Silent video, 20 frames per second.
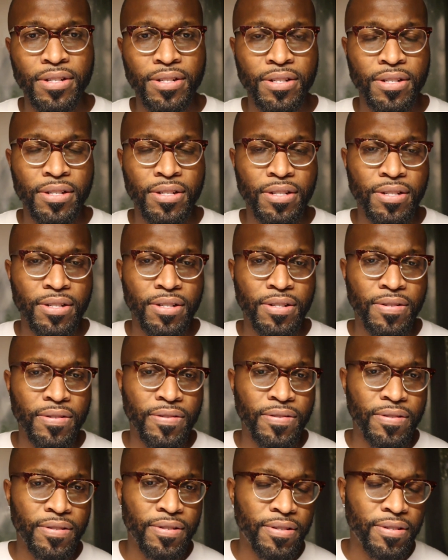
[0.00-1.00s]

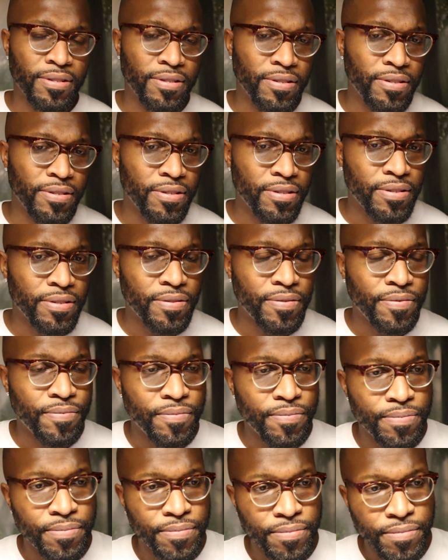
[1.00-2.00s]

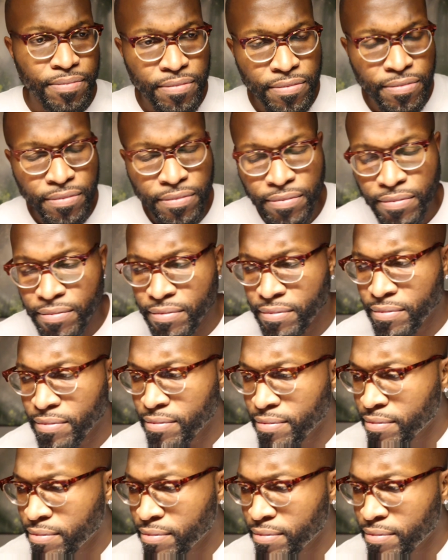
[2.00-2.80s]
(silence)